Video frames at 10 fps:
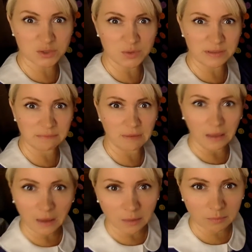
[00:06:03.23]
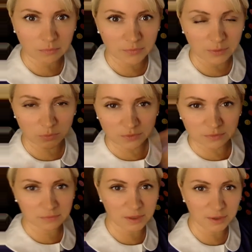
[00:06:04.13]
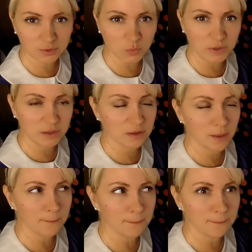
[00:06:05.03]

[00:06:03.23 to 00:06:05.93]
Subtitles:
starts with m. That was another week.